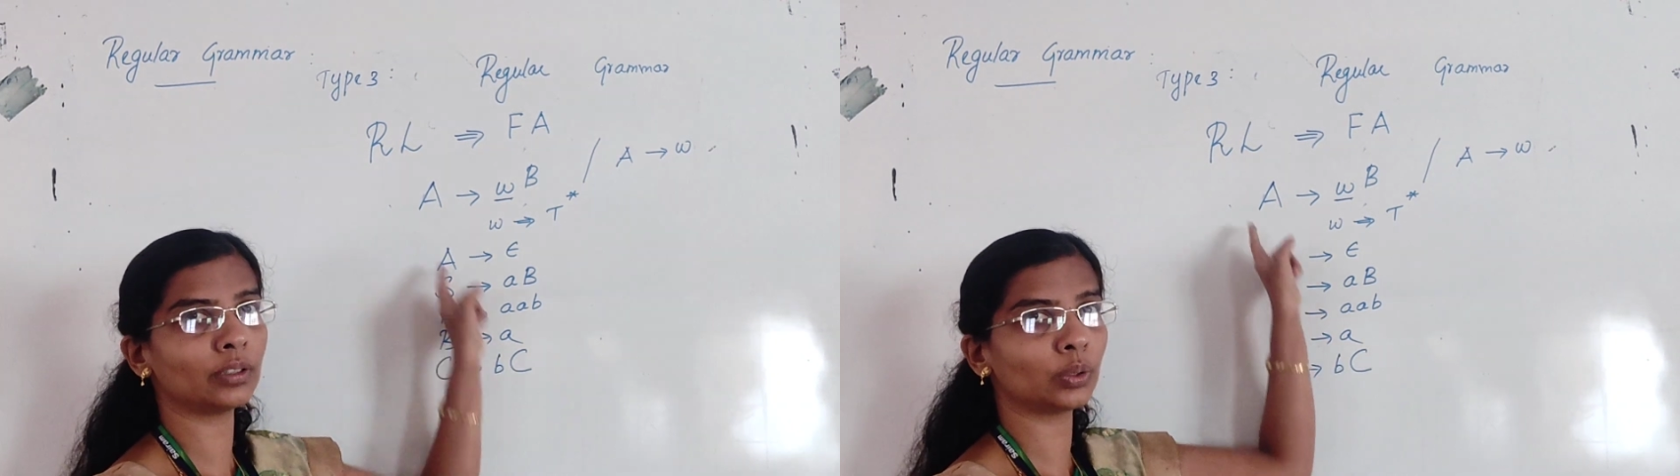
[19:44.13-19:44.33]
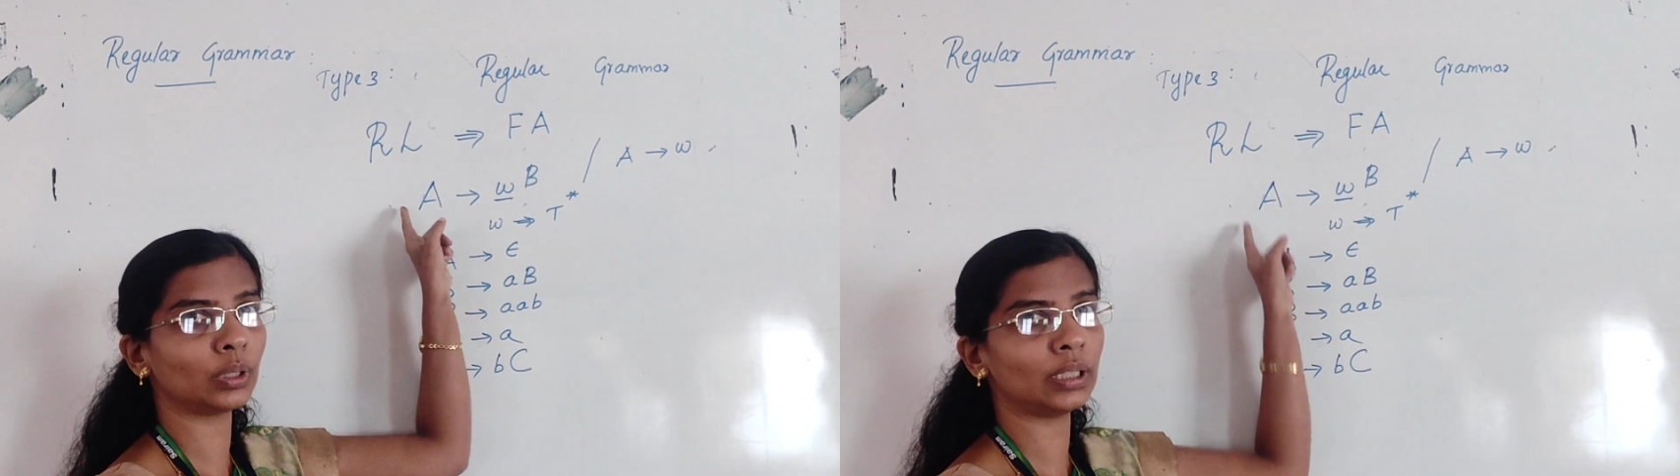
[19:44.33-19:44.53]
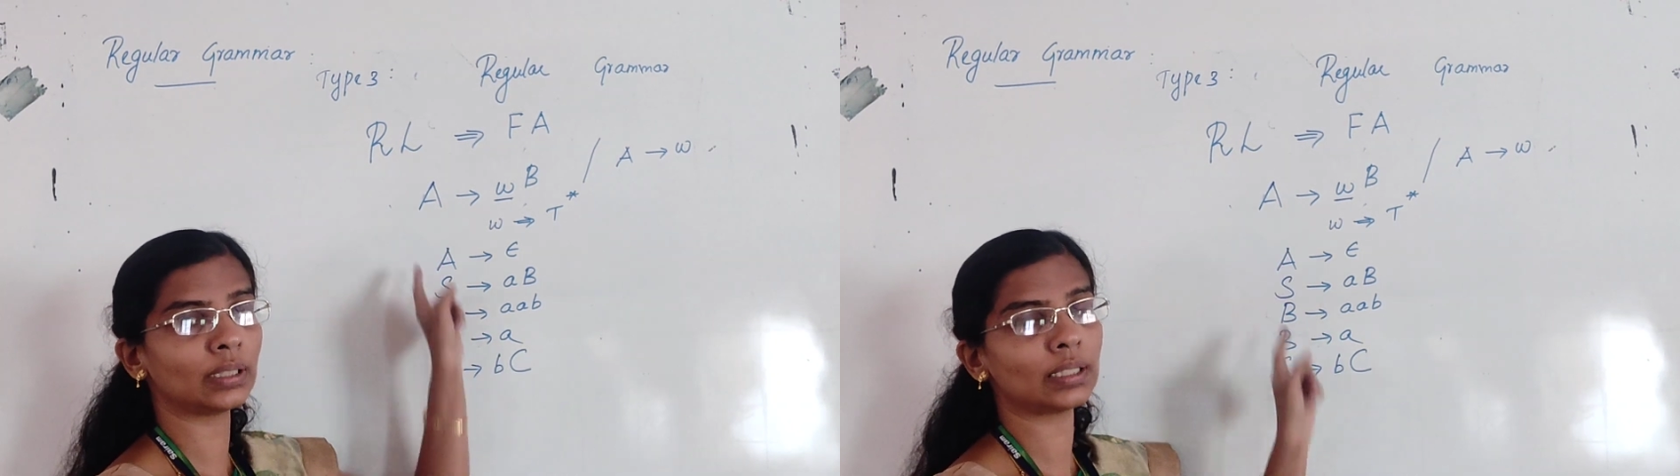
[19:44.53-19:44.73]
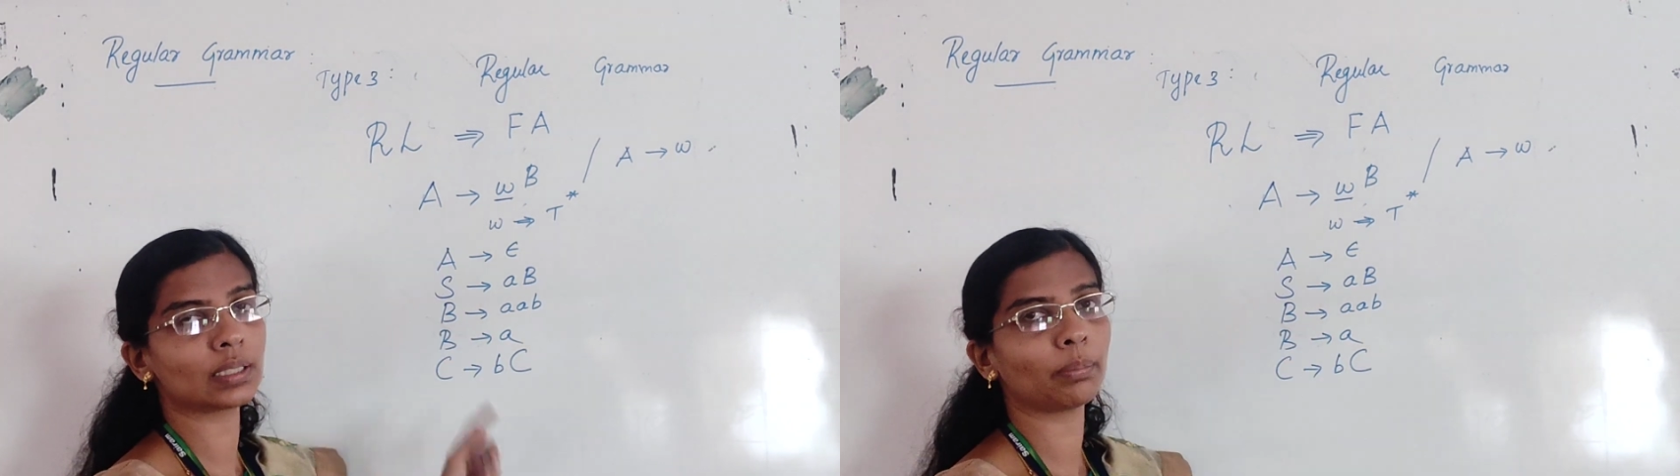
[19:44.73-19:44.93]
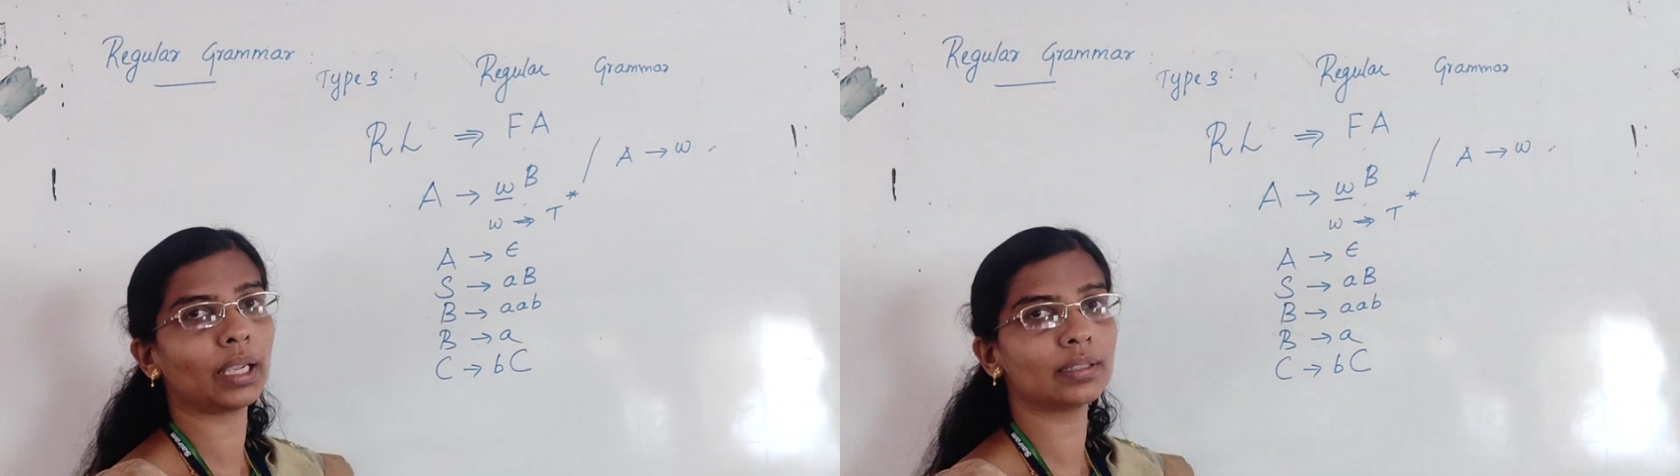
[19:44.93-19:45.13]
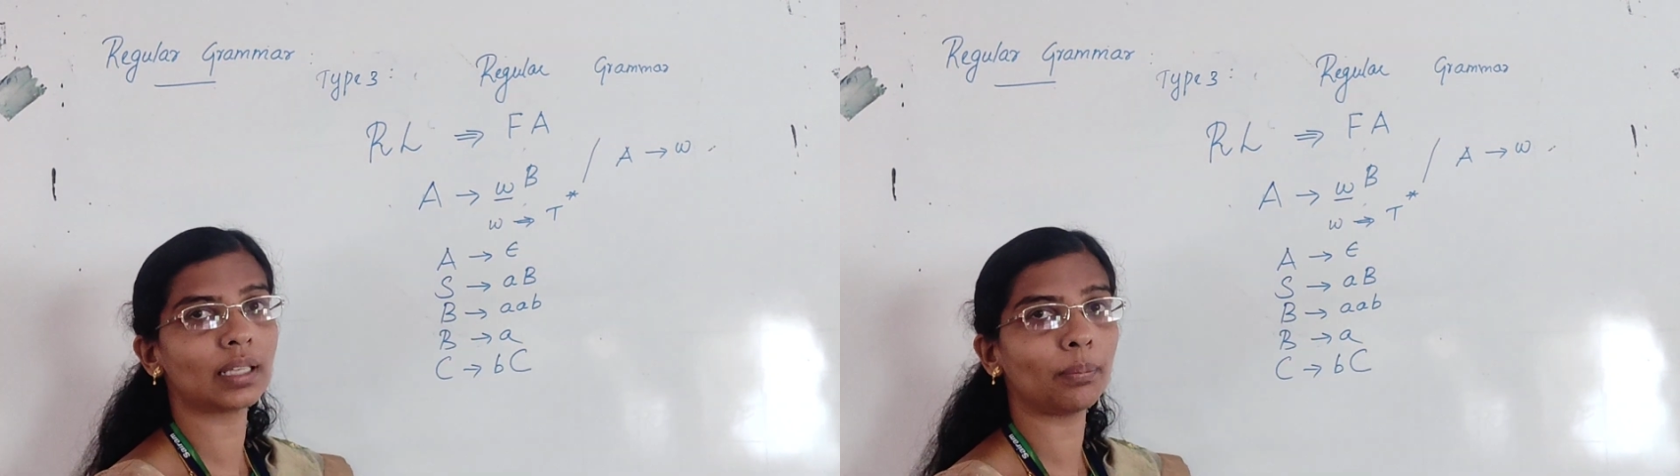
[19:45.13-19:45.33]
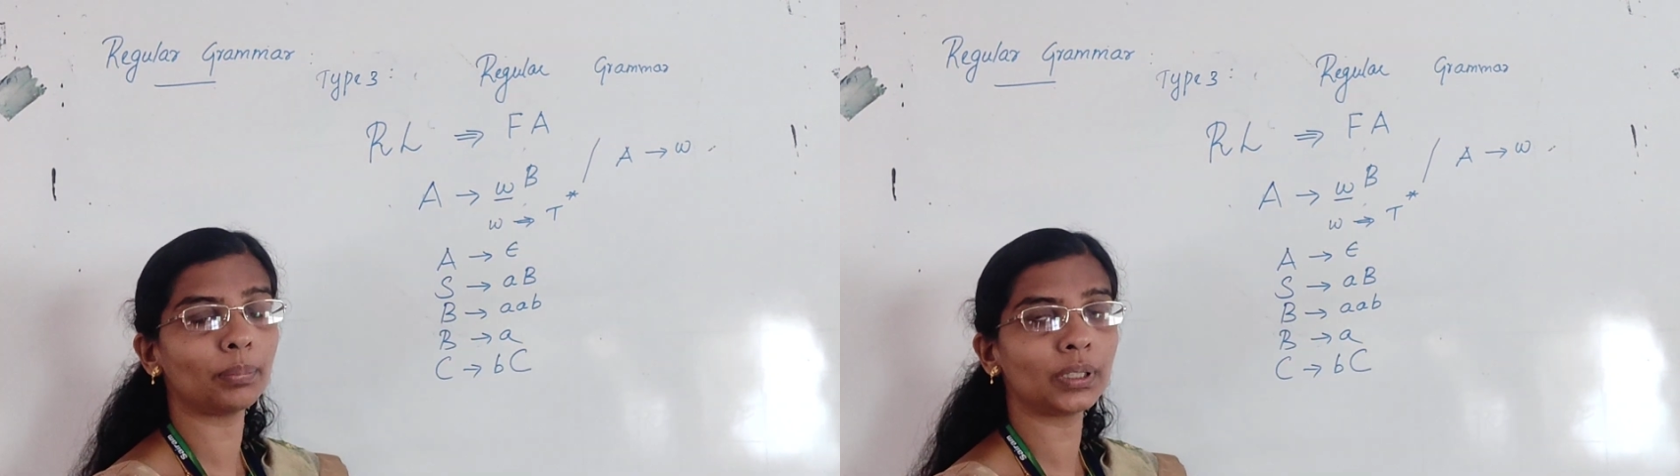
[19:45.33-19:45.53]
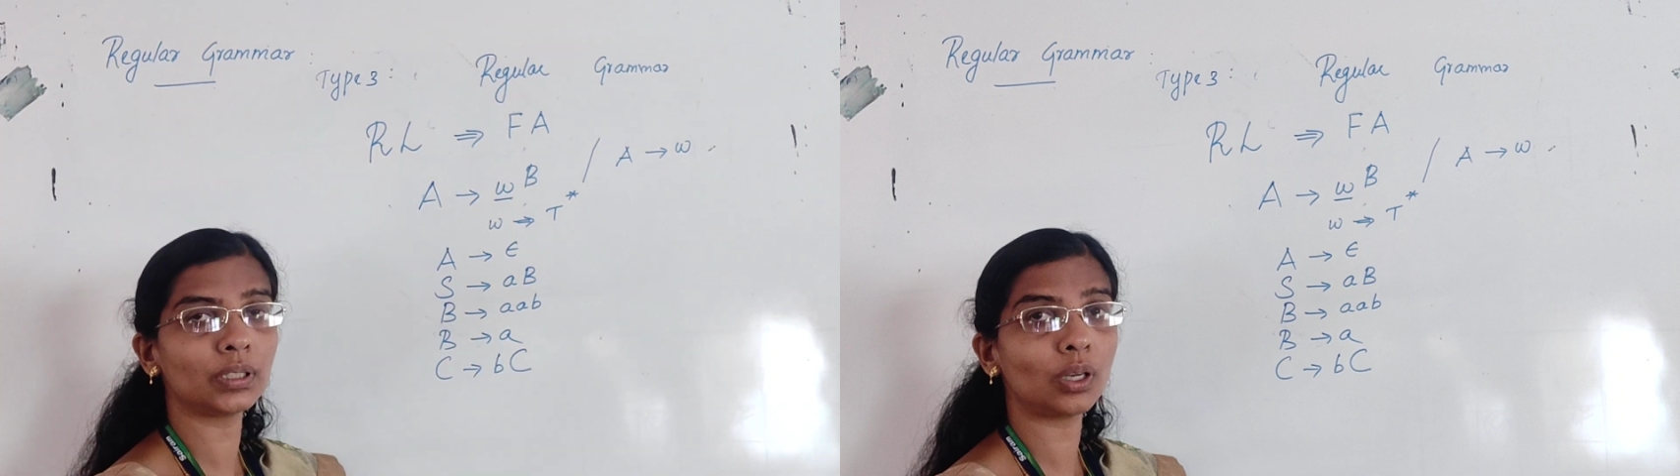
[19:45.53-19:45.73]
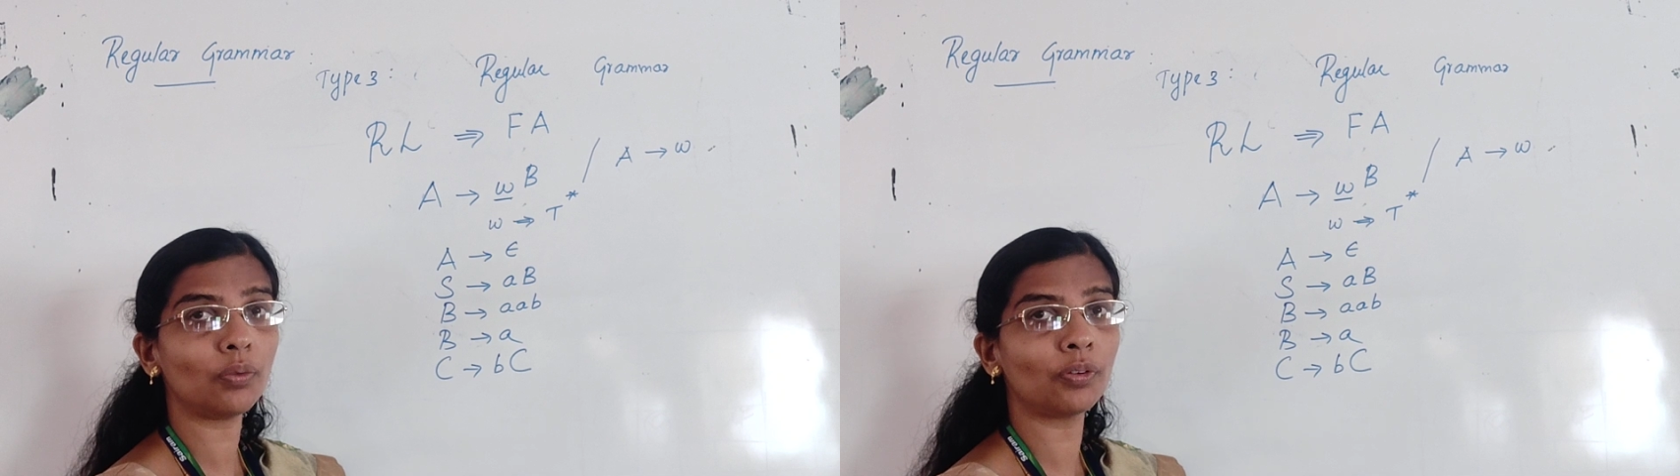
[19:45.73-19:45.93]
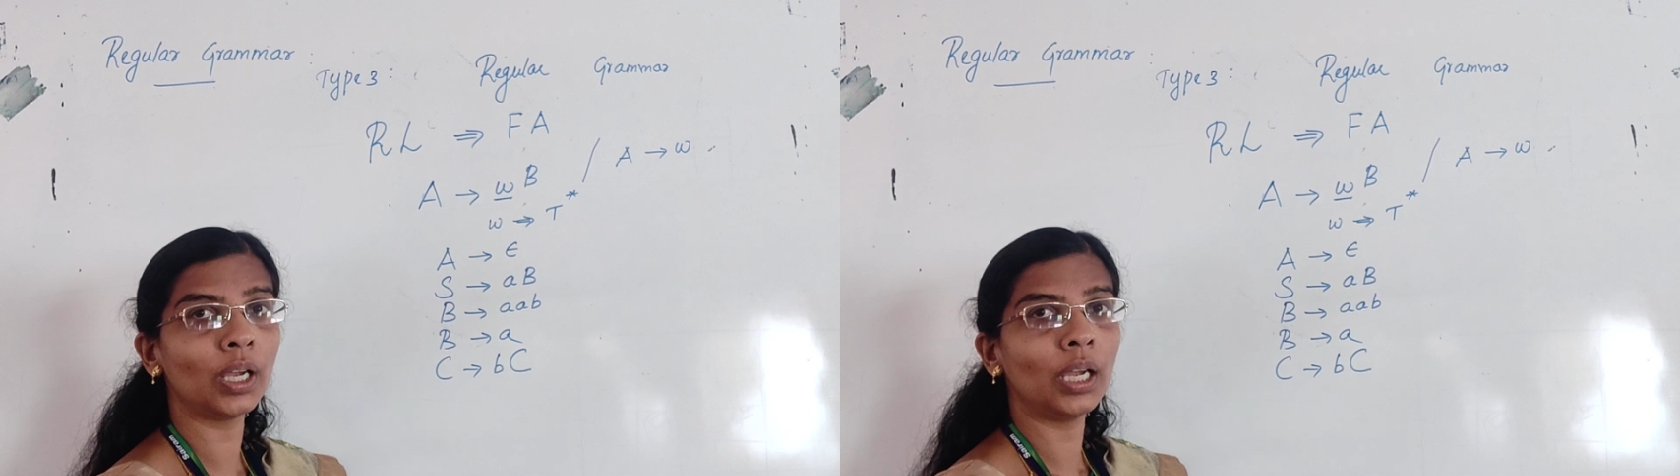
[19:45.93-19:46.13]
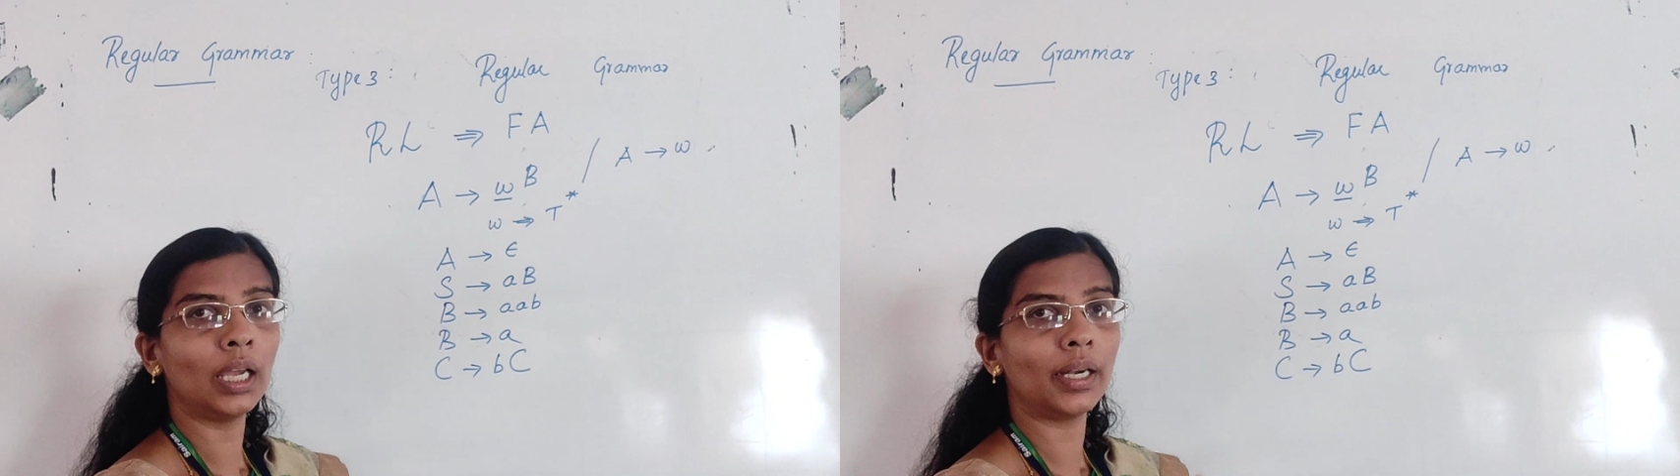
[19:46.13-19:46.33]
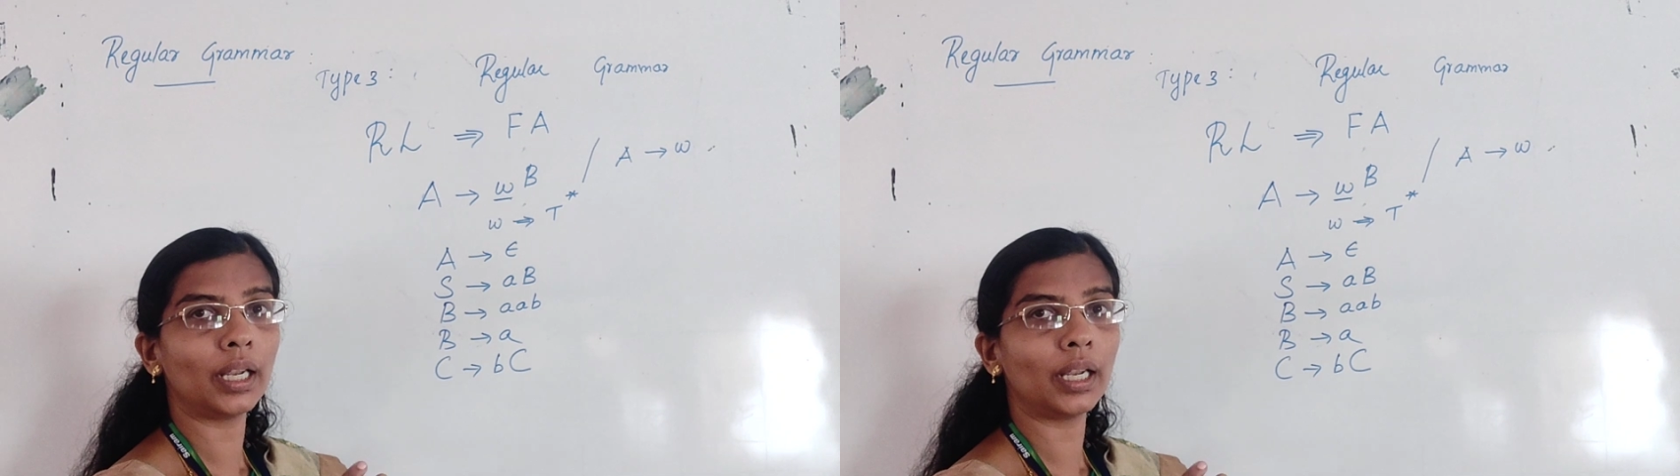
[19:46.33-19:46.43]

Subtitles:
So these are some examples of